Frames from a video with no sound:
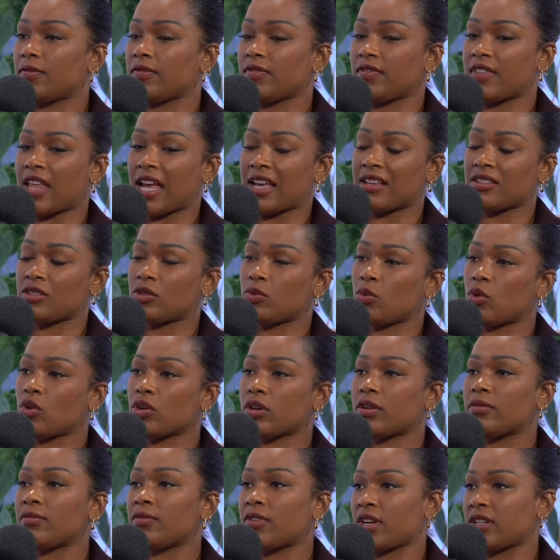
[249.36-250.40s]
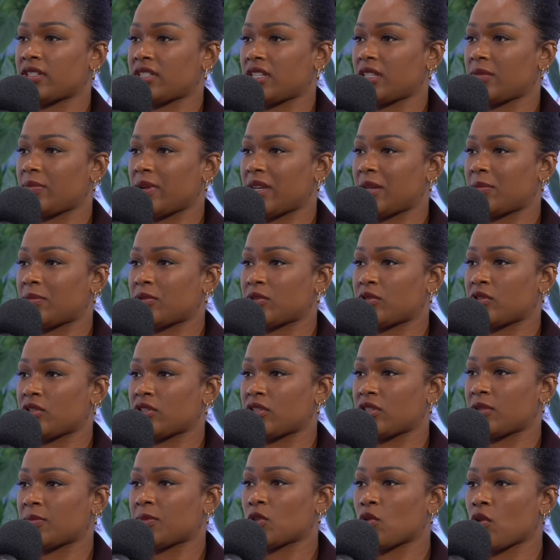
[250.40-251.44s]
That's what converted people to
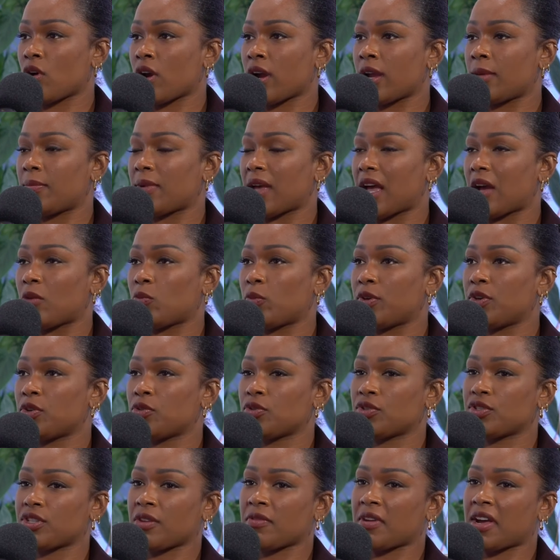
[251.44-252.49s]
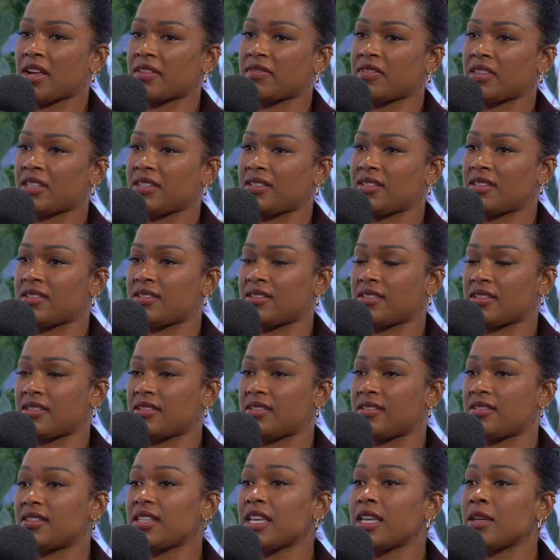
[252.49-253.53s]
subscribe. And we also had this as a
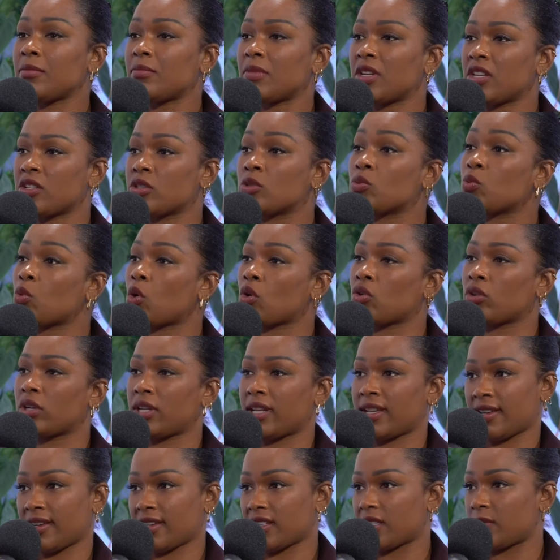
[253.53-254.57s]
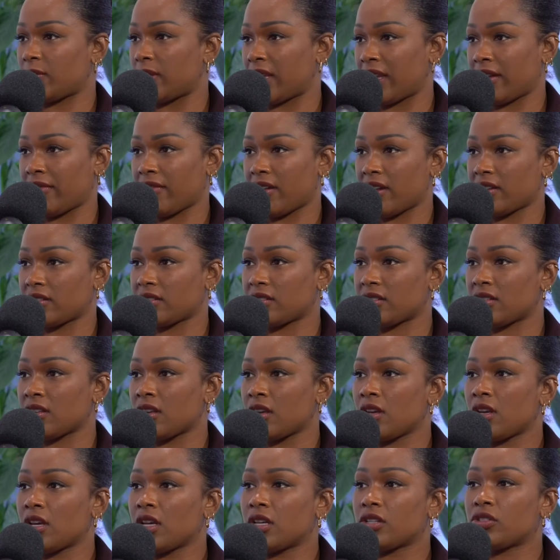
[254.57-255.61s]
seamless one-click experience.
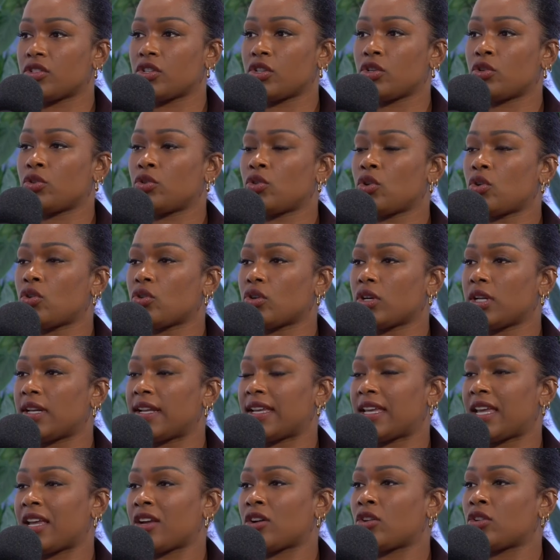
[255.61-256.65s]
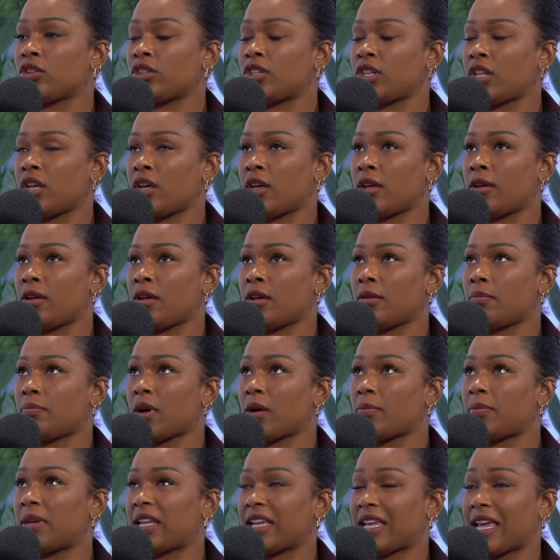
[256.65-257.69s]
So you're not clicking on the
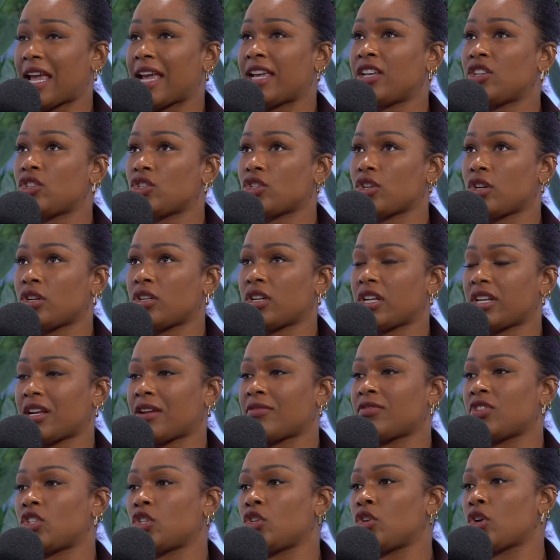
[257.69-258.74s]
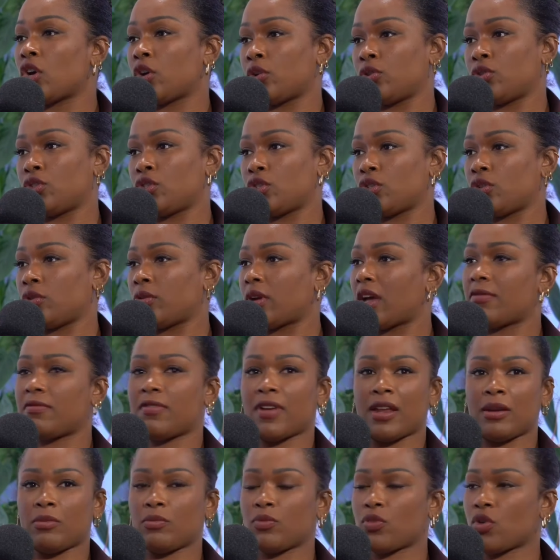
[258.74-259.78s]
publication and having to go to
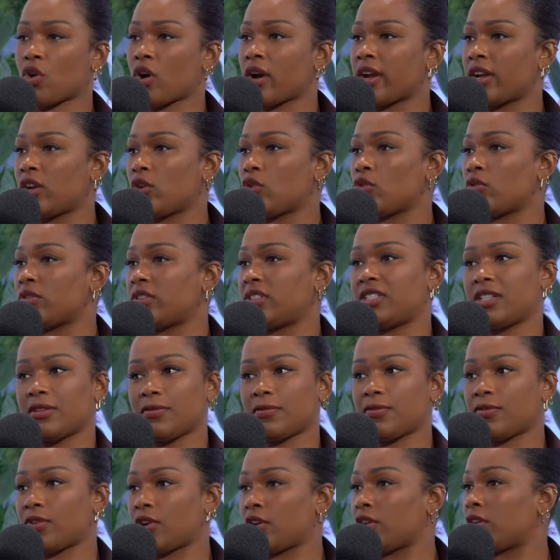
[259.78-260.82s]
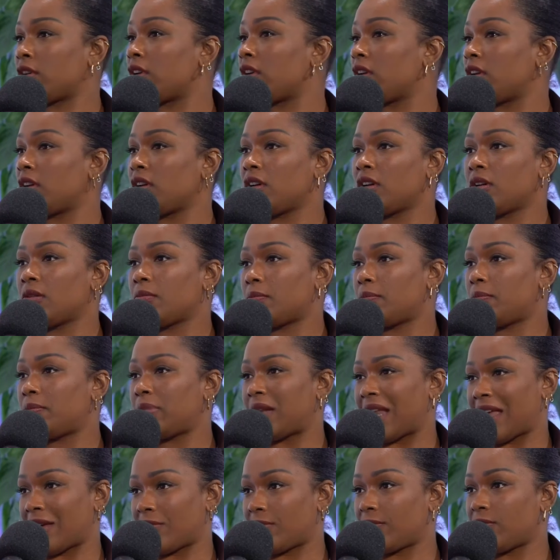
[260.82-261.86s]
Eventbrite or a different
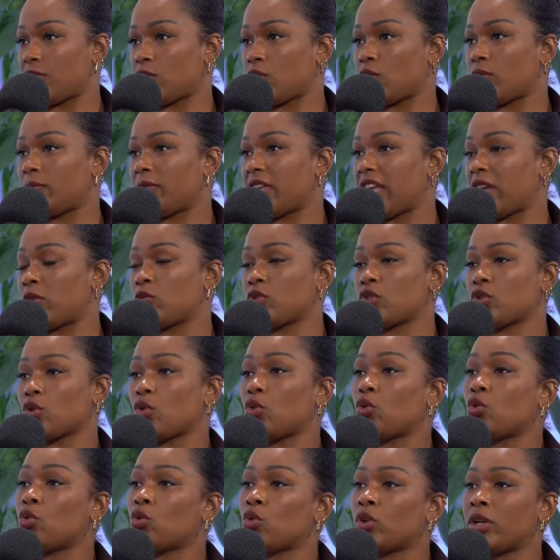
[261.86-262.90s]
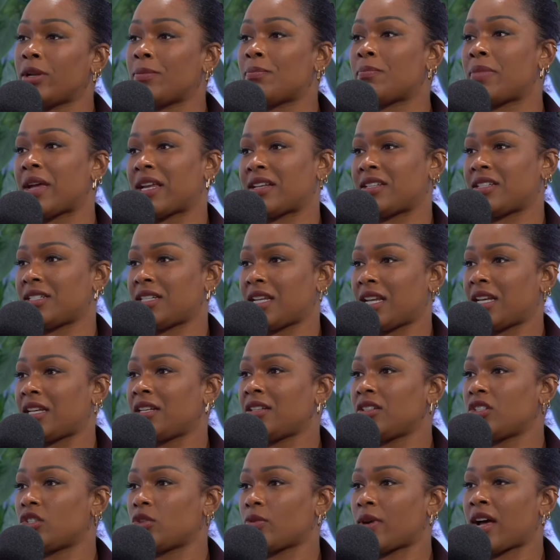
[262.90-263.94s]
platform. It was all embedded
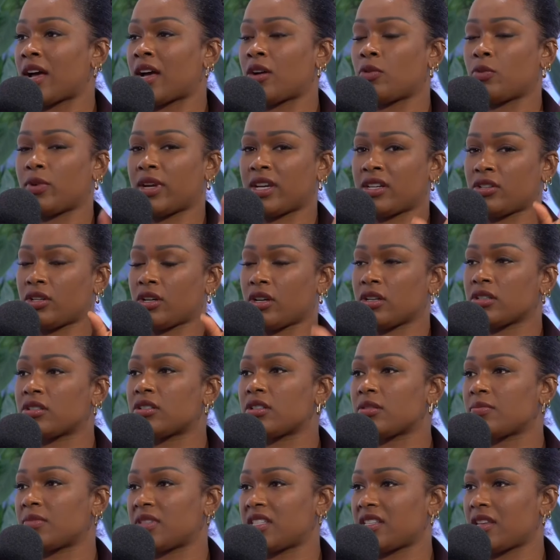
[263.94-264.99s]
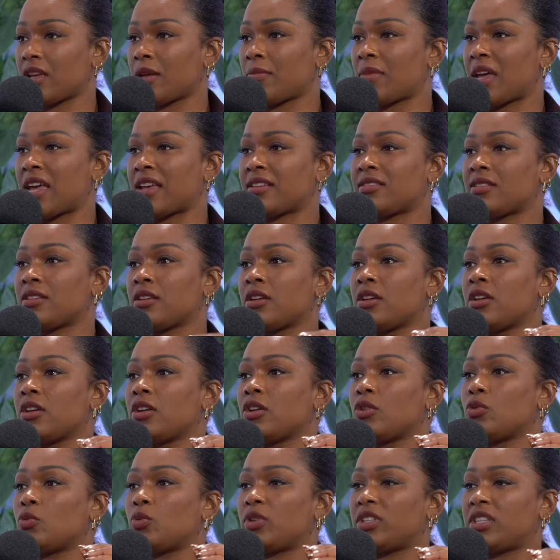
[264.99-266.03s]
into our, we had a custom CMS
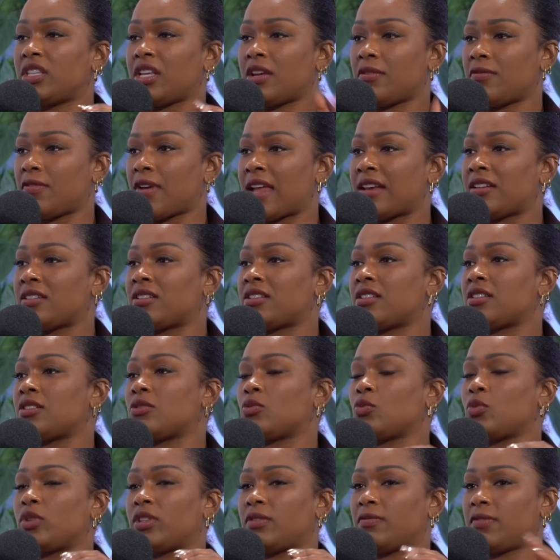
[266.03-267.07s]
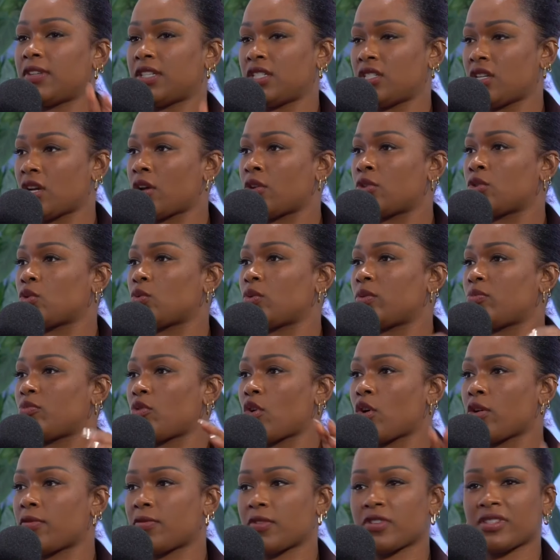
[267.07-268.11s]
with the event, with videos, with
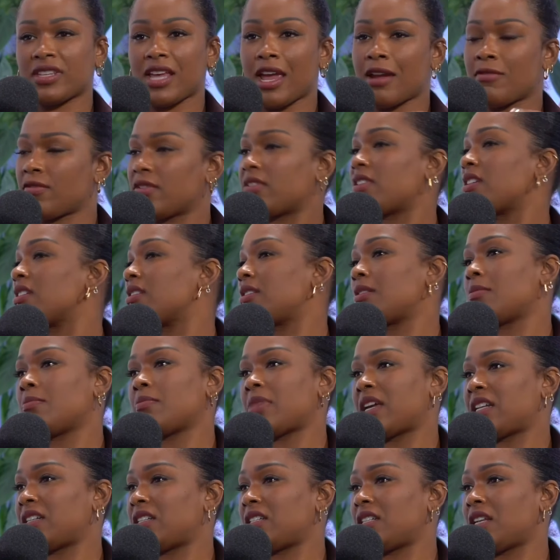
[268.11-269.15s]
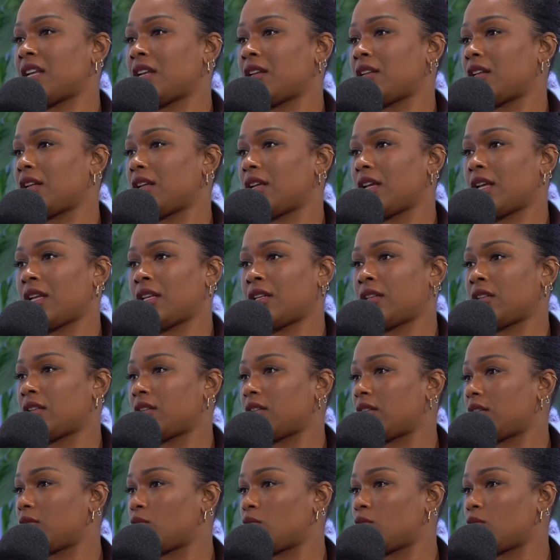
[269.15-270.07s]
profiles, everything's embedded in